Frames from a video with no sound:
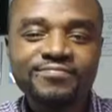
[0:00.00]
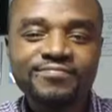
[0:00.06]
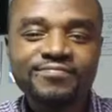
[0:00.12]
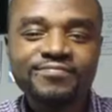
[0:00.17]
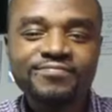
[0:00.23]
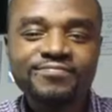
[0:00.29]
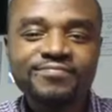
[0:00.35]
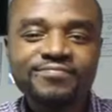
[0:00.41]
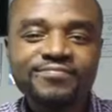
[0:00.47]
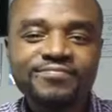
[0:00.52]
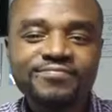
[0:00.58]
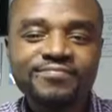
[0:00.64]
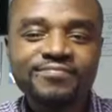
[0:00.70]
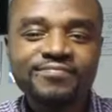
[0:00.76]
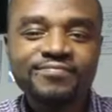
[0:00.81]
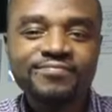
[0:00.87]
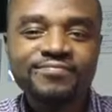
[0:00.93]

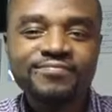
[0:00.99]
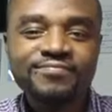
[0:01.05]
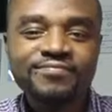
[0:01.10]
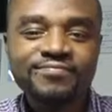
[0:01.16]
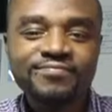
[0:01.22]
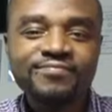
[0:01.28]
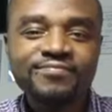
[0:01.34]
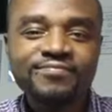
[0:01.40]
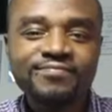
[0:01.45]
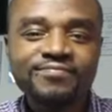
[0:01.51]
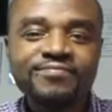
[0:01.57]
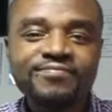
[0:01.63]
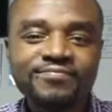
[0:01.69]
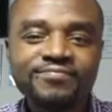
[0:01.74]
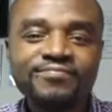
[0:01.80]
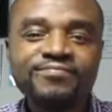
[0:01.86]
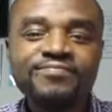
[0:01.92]

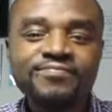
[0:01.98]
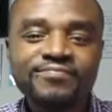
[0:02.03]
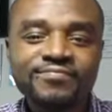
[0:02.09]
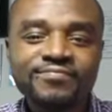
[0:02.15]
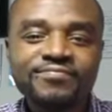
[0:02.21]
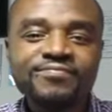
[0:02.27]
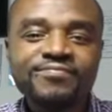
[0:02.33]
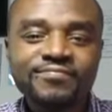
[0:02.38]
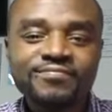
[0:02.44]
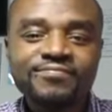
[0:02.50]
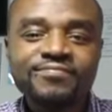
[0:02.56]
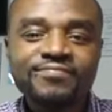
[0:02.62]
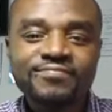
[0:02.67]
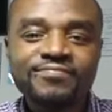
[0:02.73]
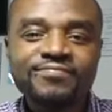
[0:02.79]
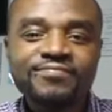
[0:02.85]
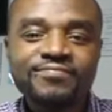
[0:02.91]

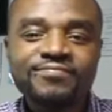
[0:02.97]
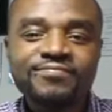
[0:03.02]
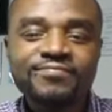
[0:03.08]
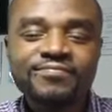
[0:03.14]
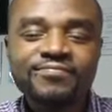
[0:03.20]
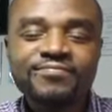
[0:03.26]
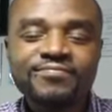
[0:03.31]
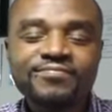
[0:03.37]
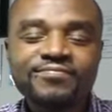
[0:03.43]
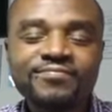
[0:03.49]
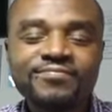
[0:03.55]
No words are spoken by the person on screen.